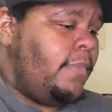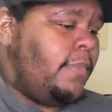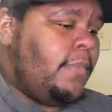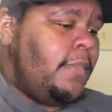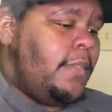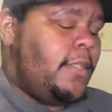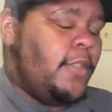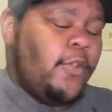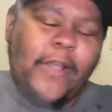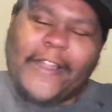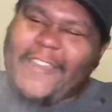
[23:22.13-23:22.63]

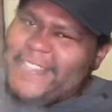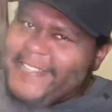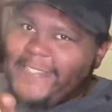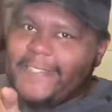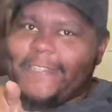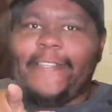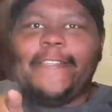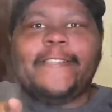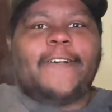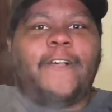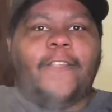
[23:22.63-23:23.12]
No, I didn't
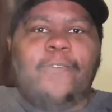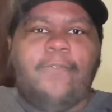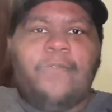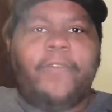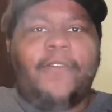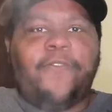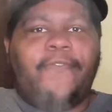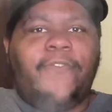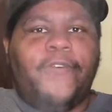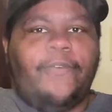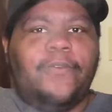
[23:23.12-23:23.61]
sneeze all over the
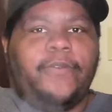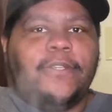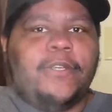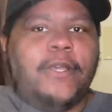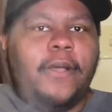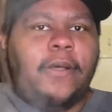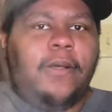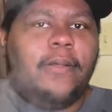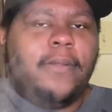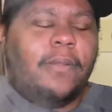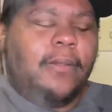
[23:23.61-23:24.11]
food,
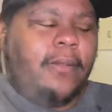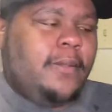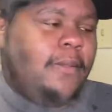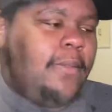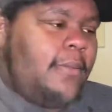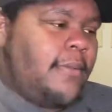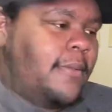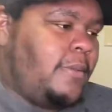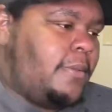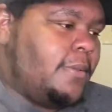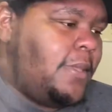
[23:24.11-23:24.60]
y'all.
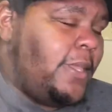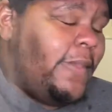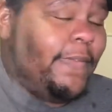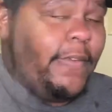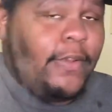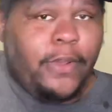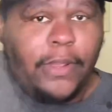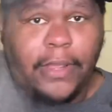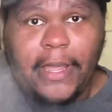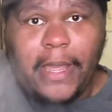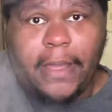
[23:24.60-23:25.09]
Even
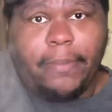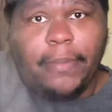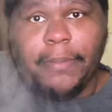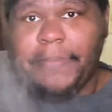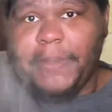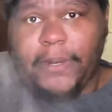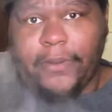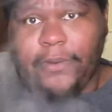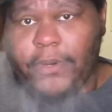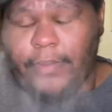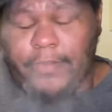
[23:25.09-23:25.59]
though I'm gonna be the
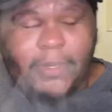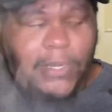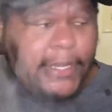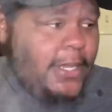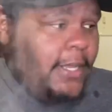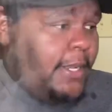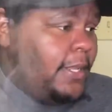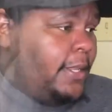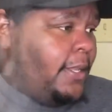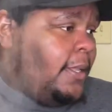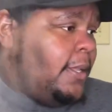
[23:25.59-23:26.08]
only one eat
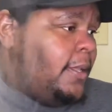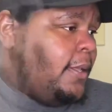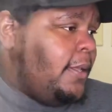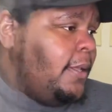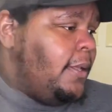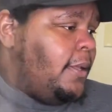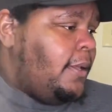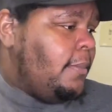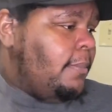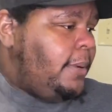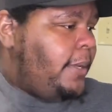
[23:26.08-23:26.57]
it.
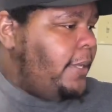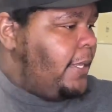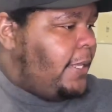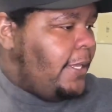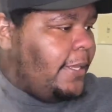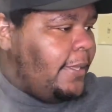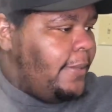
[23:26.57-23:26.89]
But yeah.